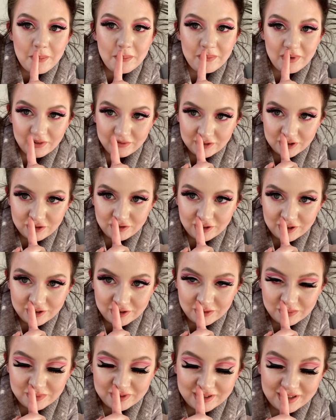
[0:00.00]
Bit of a strange
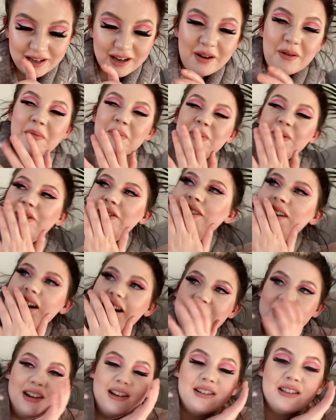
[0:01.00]
up there, but
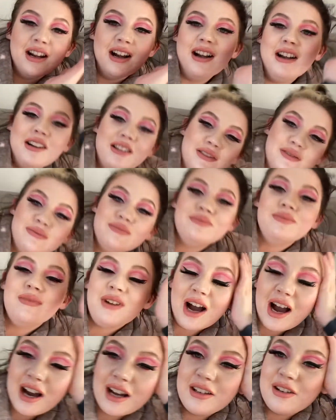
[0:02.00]
I
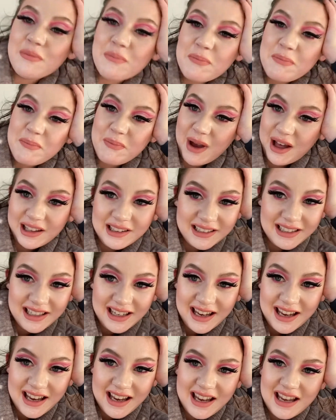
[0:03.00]
had a
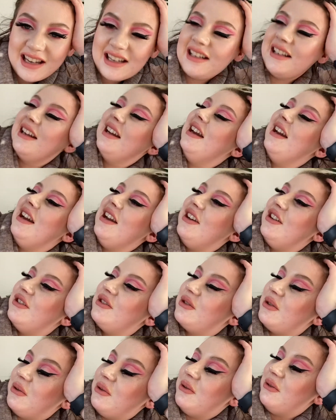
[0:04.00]
bellyache,
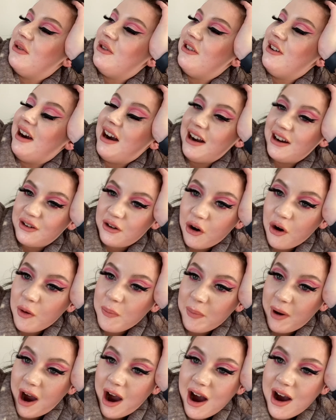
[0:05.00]
So I got a
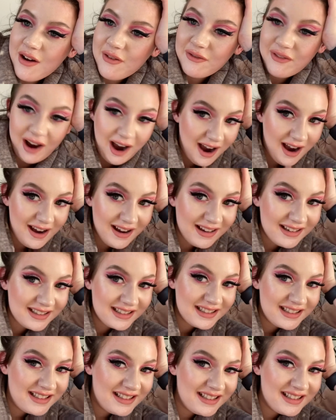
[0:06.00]
bath
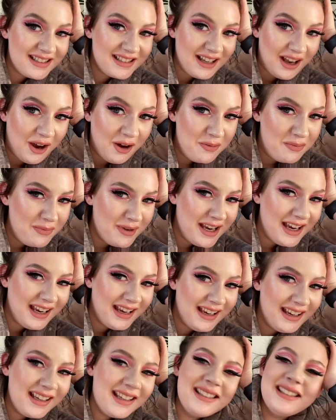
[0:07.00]
and I
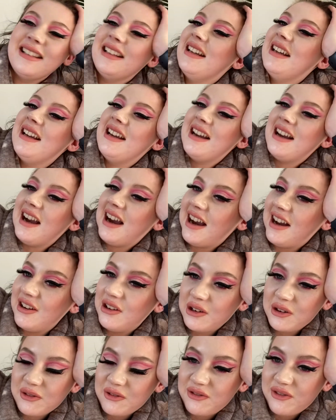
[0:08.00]
mean, I
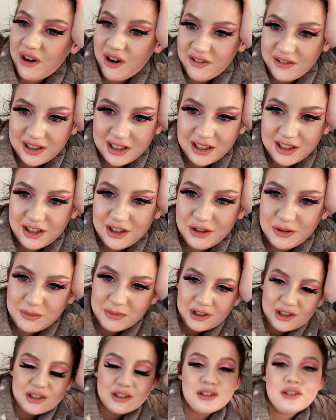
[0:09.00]
look very
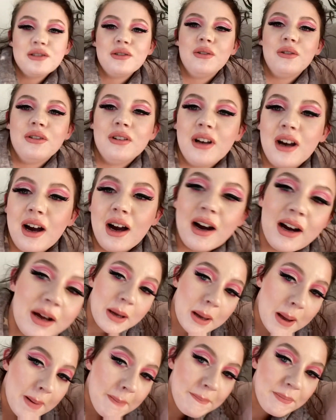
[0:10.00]
luminous, don't I?
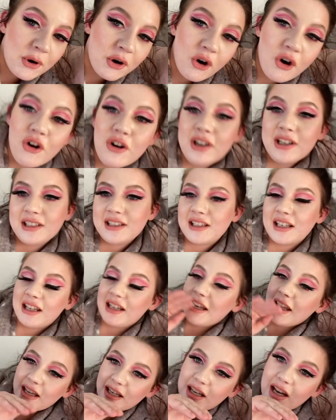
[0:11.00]
But honestly,
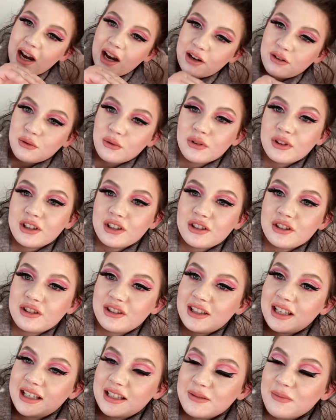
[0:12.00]
like, I know that
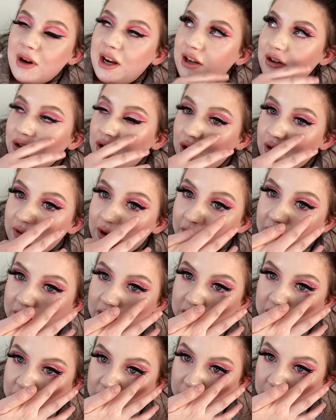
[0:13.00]
this might look horrific
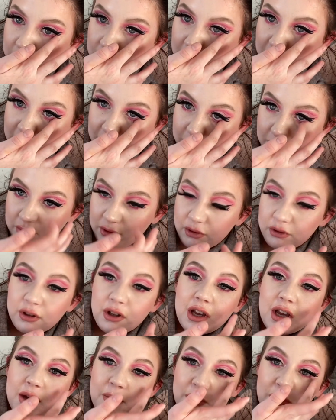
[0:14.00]
to some people,
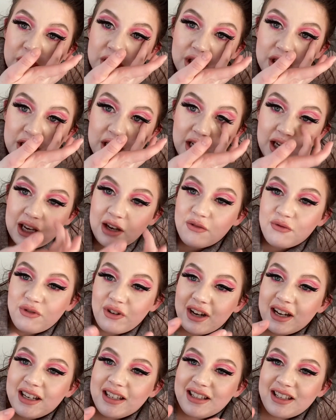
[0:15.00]
but it really
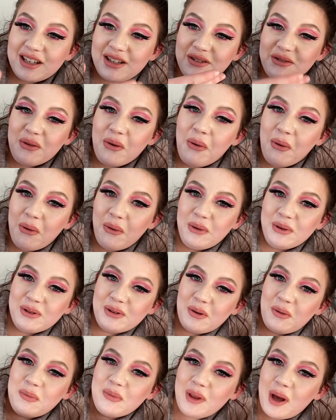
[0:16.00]
didn't hold
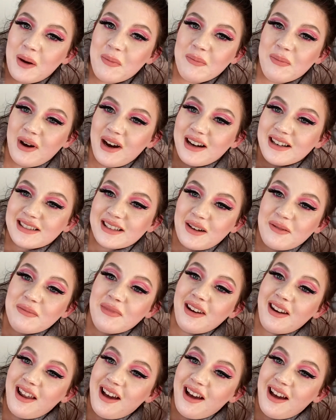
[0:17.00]
up that bad. I'm